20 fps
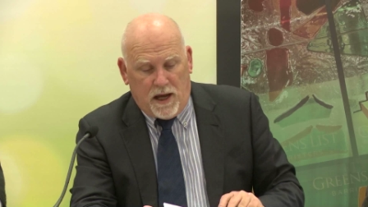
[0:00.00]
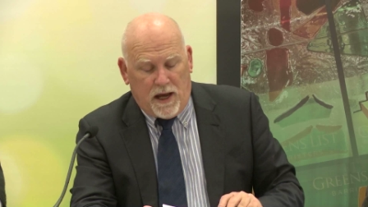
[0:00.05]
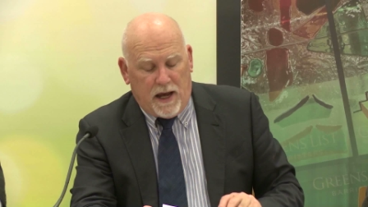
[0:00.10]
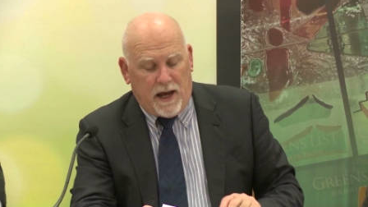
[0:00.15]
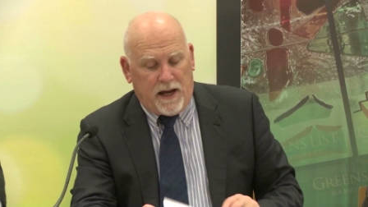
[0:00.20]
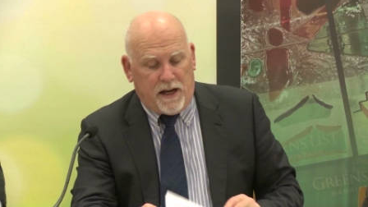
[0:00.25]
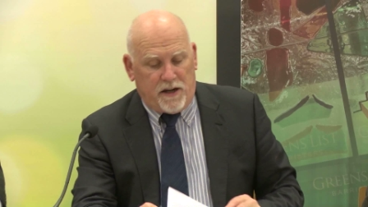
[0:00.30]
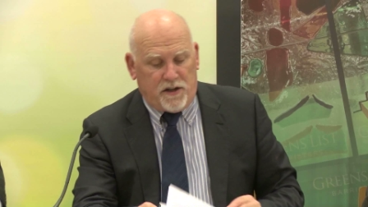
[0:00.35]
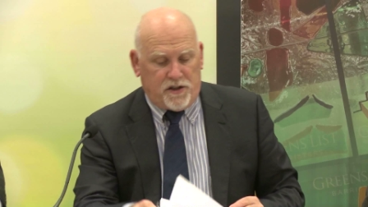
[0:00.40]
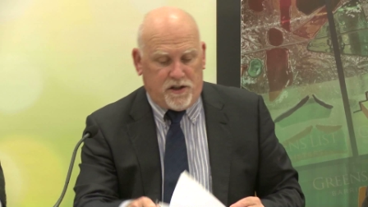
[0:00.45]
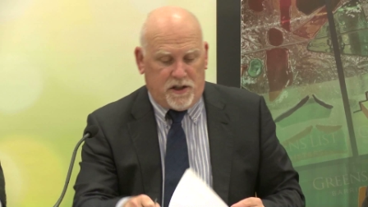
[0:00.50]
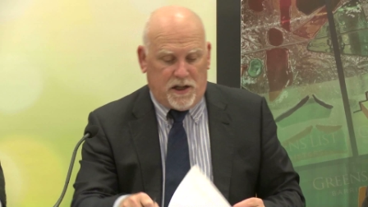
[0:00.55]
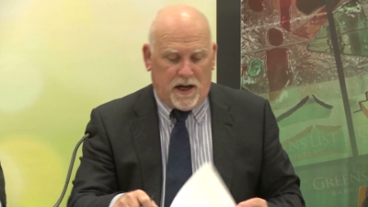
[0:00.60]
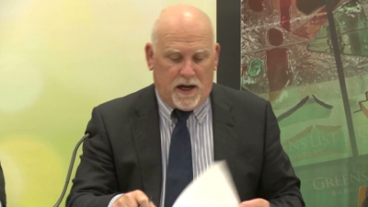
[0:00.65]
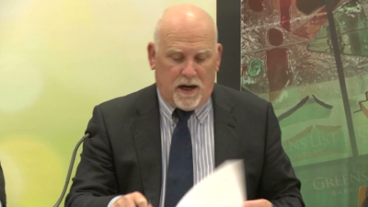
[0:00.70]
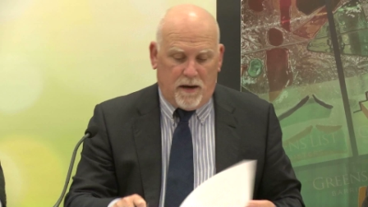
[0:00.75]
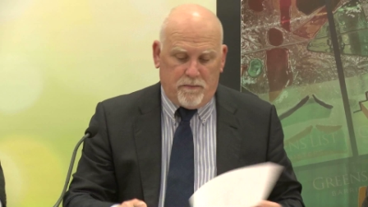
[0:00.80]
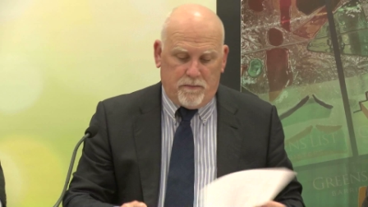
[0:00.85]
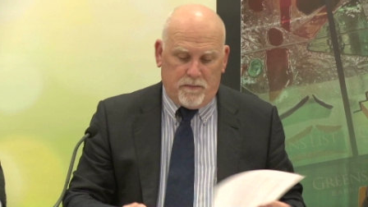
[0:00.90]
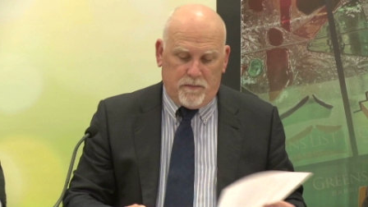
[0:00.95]
and
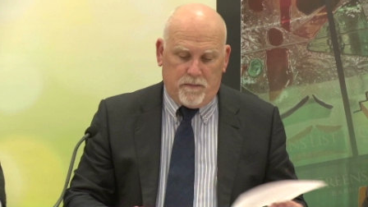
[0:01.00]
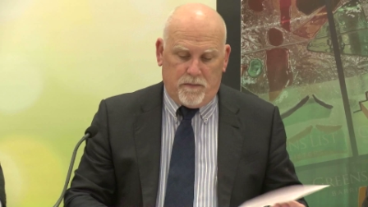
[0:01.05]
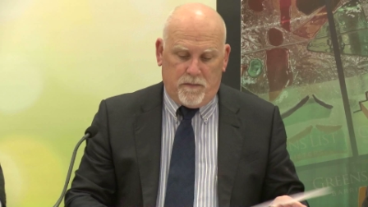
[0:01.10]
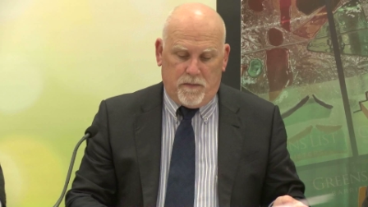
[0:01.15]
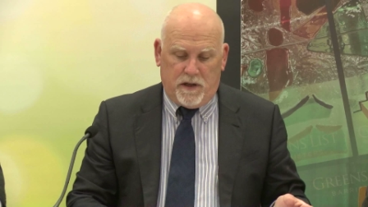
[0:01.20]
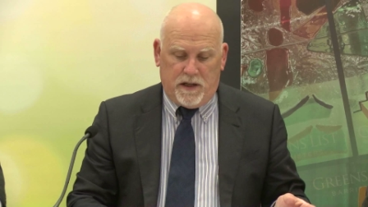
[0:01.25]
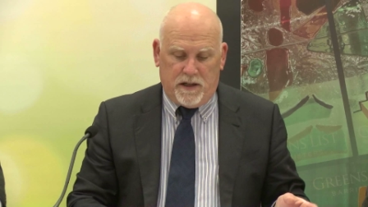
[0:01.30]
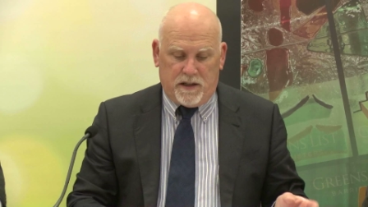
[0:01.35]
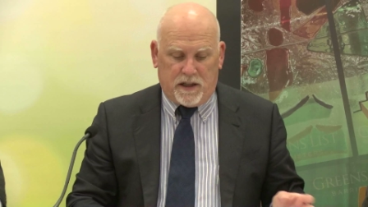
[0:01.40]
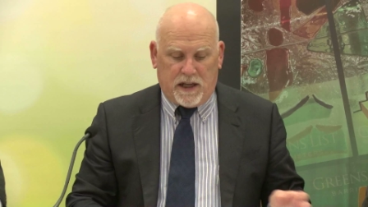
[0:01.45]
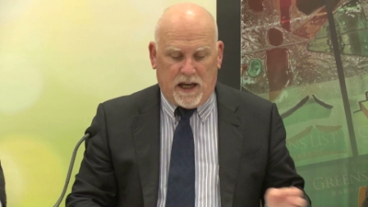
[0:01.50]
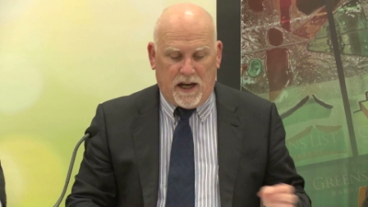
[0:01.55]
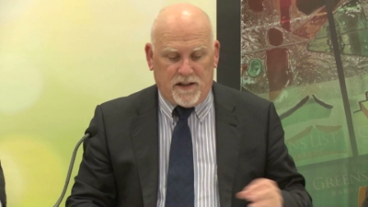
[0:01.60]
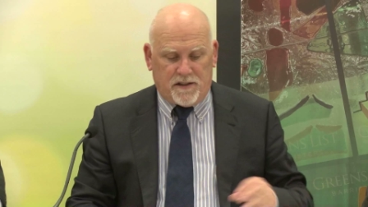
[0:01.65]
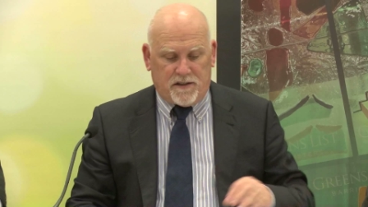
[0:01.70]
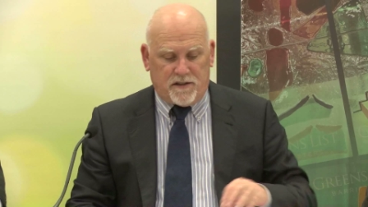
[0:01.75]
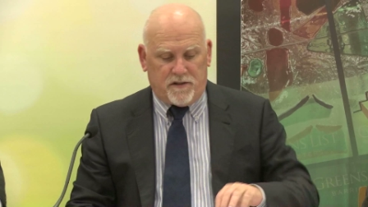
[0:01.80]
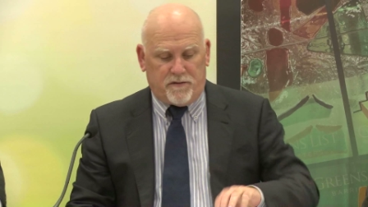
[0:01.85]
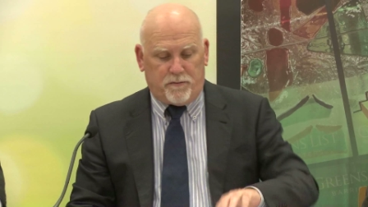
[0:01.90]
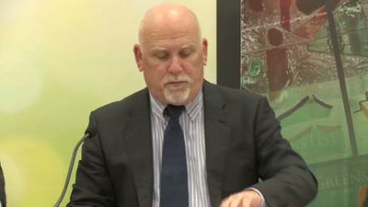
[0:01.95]
in
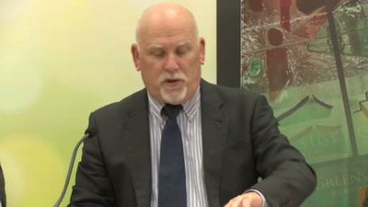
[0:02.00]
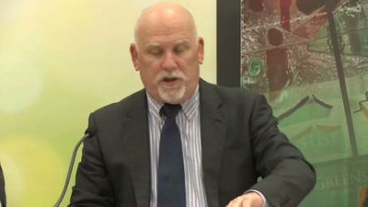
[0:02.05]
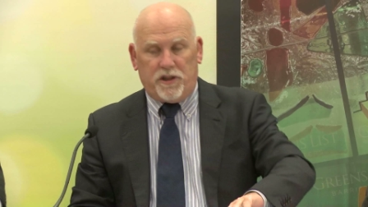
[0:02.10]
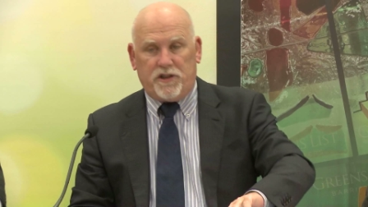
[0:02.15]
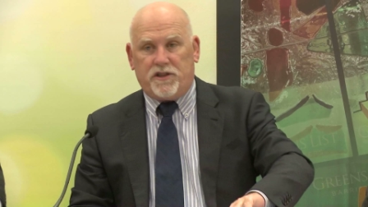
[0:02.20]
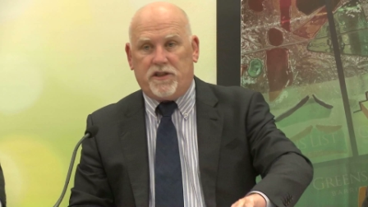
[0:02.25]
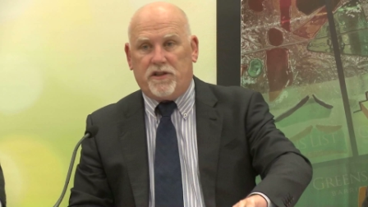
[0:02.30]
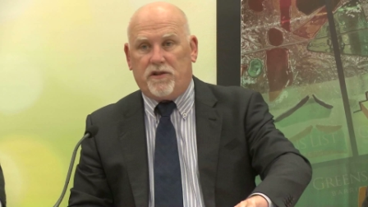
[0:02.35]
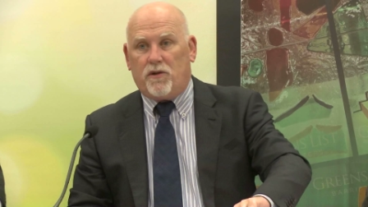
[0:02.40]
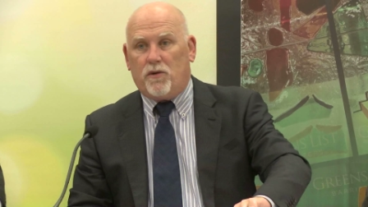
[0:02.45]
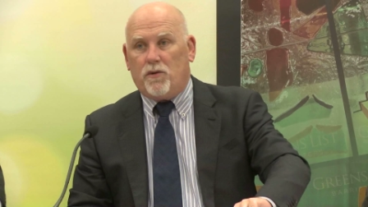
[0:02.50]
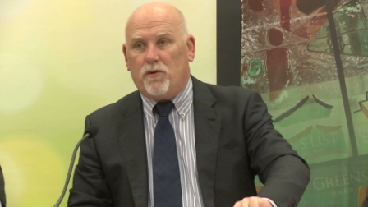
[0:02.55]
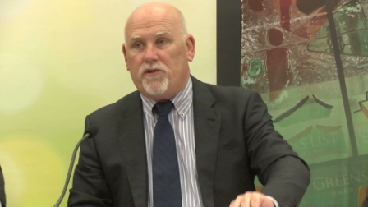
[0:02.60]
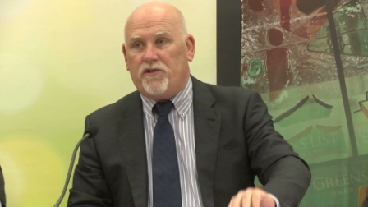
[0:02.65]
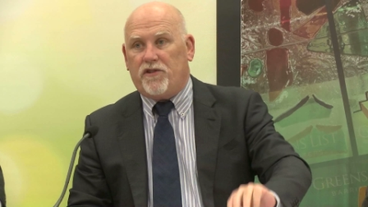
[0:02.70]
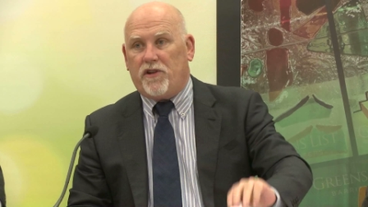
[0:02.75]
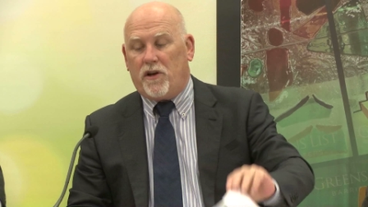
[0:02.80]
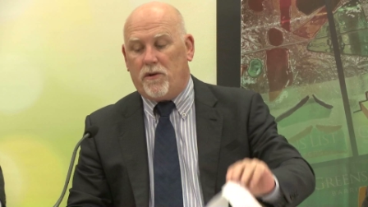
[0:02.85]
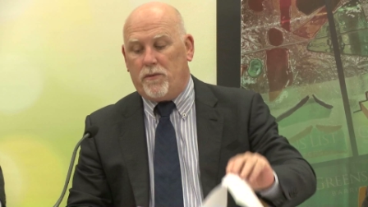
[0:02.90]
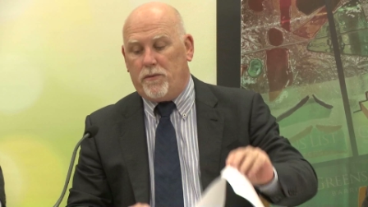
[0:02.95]
cases of breach there are
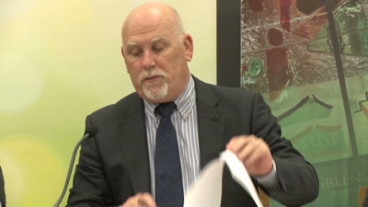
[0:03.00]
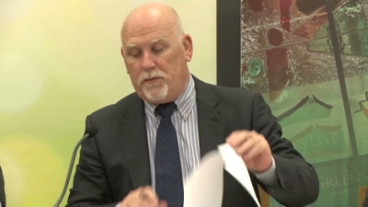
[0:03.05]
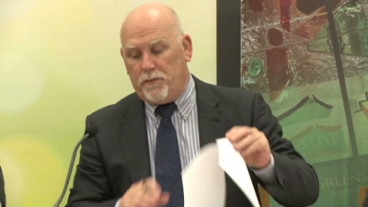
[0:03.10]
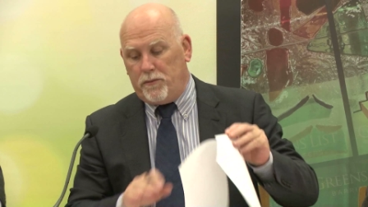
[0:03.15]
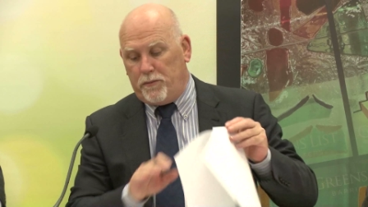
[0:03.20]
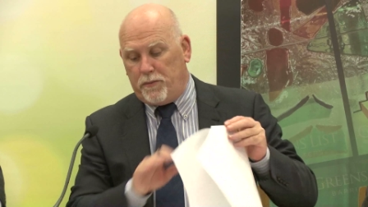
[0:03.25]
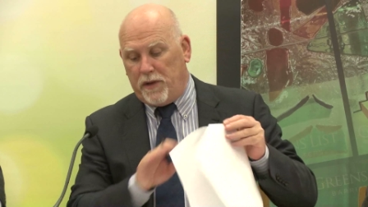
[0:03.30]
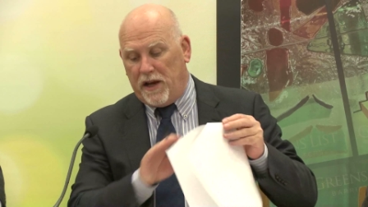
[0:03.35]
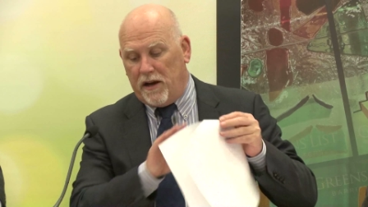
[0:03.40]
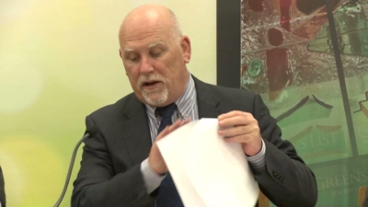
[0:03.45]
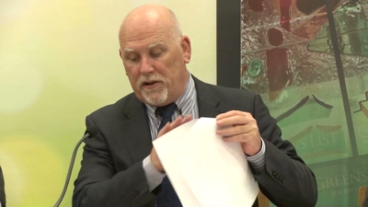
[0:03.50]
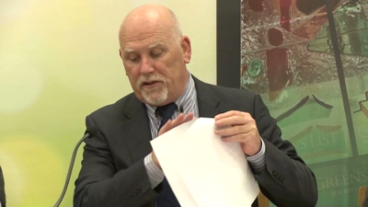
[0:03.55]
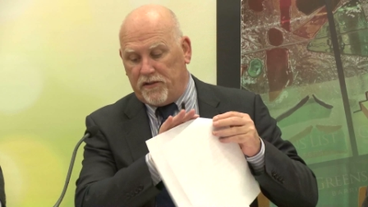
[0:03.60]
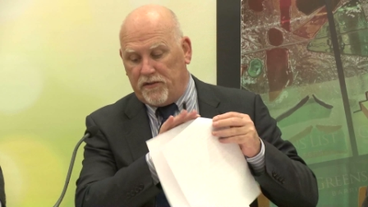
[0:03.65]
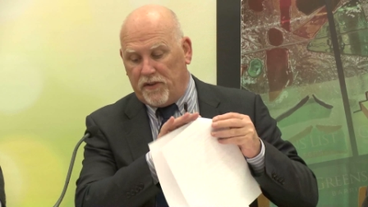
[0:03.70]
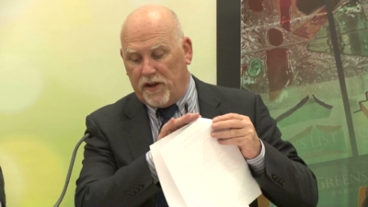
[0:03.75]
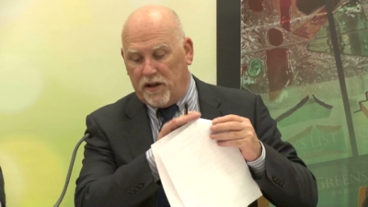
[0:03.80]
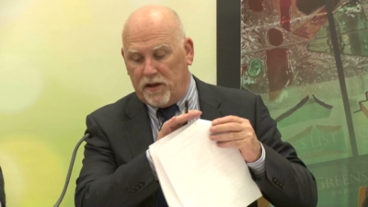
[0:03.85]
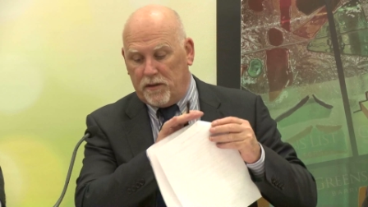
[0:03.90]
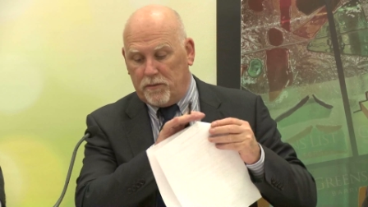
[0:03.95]
also powers
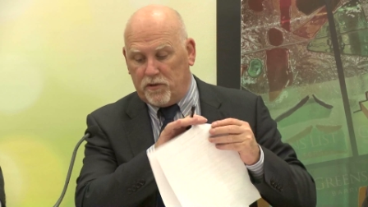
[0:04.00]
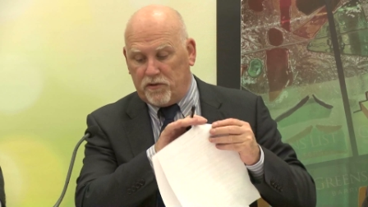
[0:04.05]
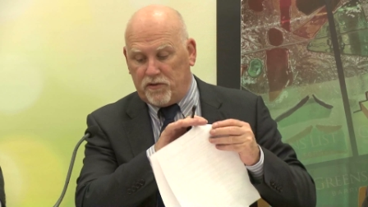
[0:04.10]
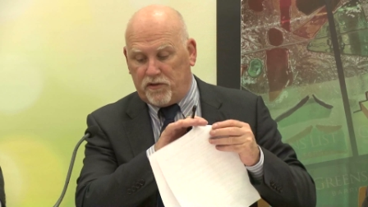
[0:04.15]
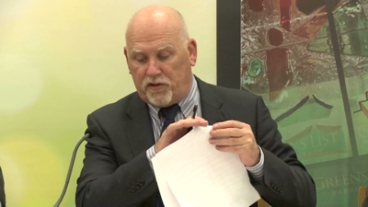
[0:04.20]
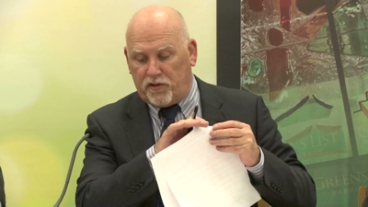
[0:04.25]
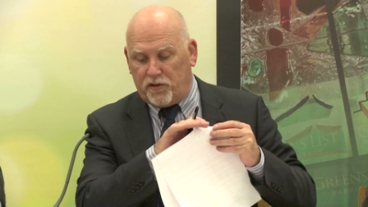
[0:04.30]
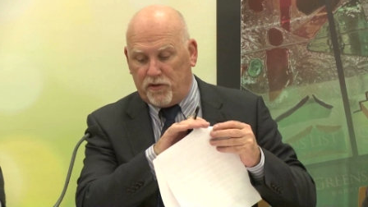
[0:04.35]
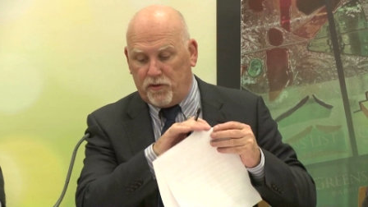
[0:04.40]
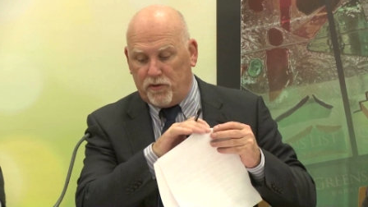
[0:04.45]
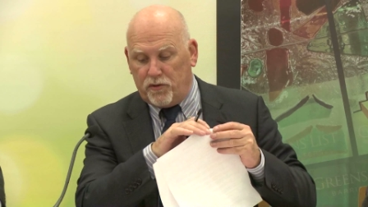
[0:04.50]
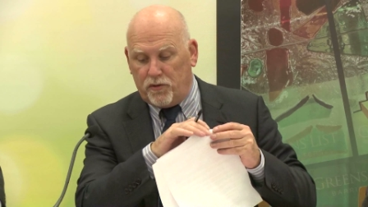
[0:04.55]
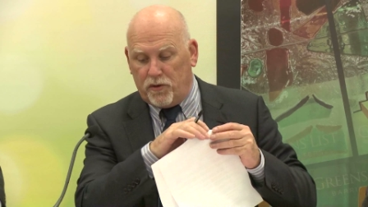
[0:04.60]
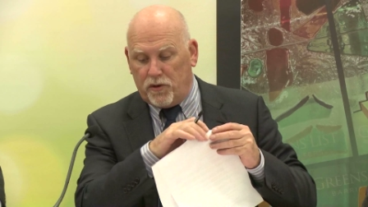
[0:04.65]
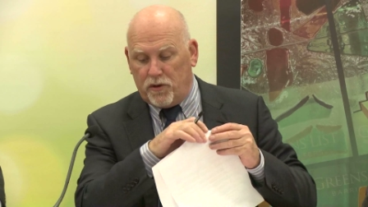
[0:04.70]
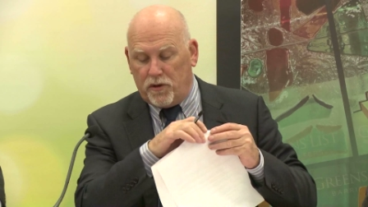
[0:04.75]
available to